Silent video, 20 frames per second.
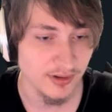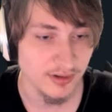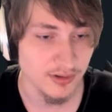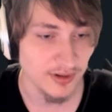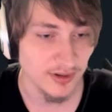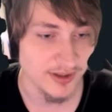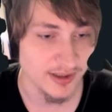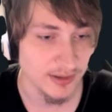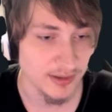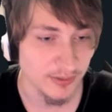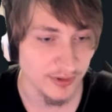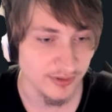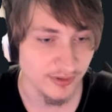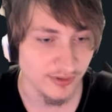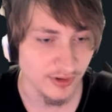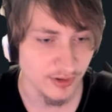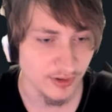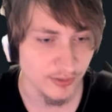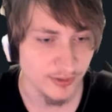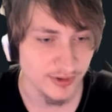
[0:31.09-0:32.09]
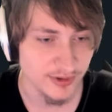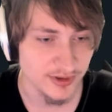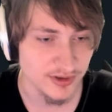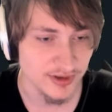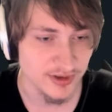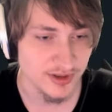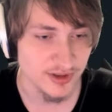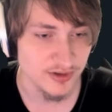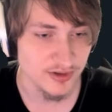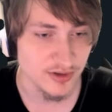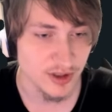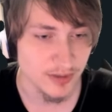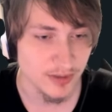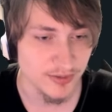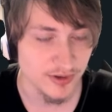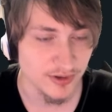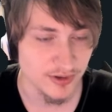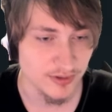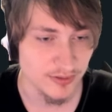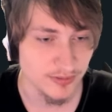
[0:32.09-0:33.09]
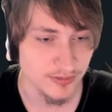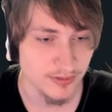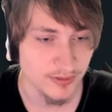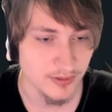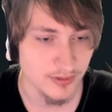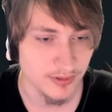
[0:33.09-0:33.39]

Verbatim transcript: So I think I want to start with just the drop zone